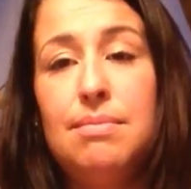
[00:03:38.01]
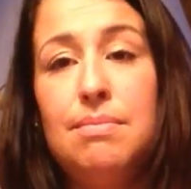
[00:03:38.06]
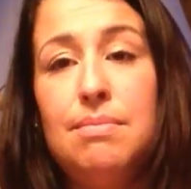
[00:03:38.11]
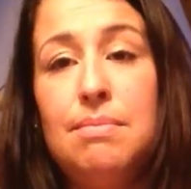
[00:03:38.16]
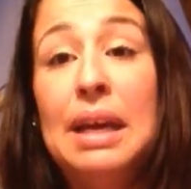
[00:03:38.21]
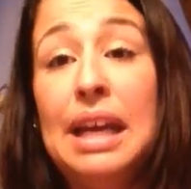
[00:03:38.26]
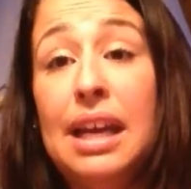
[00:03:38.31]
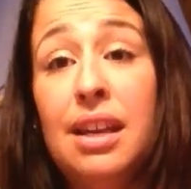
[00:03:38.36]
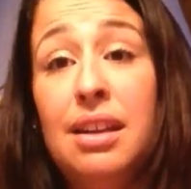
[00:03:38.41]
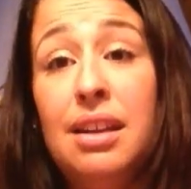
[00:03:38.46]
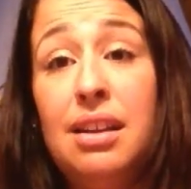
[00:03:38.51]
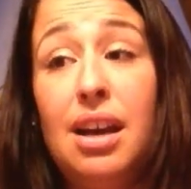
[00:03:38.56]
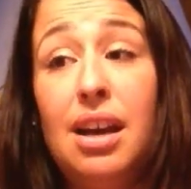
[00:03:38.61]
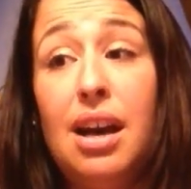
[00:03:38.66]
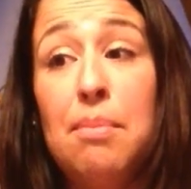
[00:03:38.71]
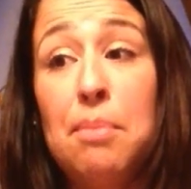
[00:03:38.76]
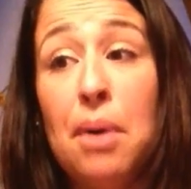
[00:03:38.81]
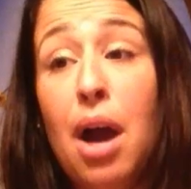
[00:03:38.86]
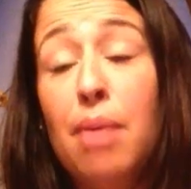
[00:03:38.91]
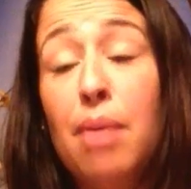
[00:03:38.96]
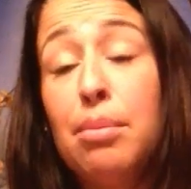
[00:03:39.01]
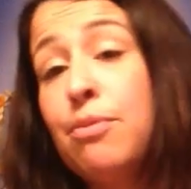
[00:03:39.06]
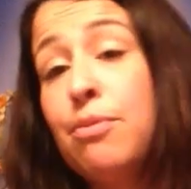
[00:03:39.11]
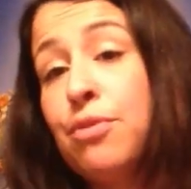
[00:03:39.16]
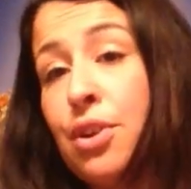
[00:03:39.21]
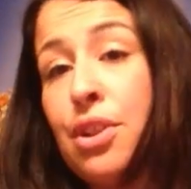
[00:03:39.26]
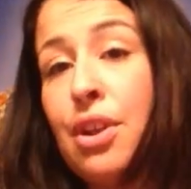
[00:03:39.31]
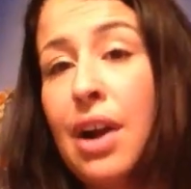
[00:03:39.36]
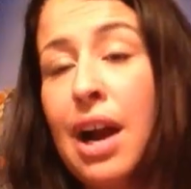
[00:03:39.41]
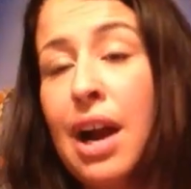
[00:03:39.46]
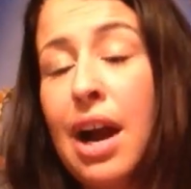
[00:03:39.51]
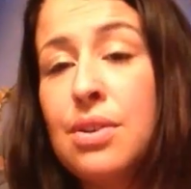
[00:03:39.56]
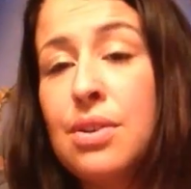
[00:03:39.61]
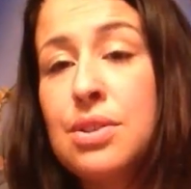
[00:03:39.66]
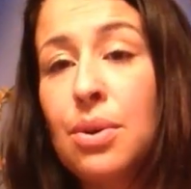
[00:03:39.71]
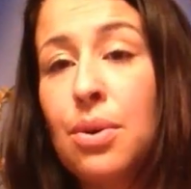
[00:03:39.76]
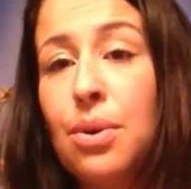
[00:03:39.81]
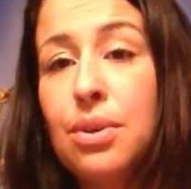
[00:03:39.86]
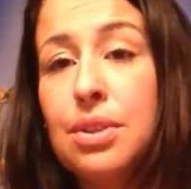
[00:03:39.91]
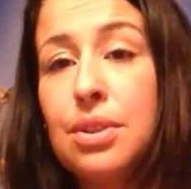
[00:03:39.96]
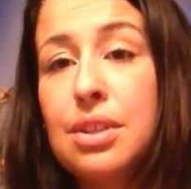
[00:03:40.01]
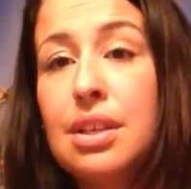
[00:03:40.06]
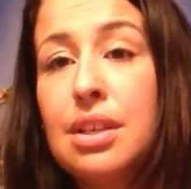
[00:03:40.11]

been a problem for their household.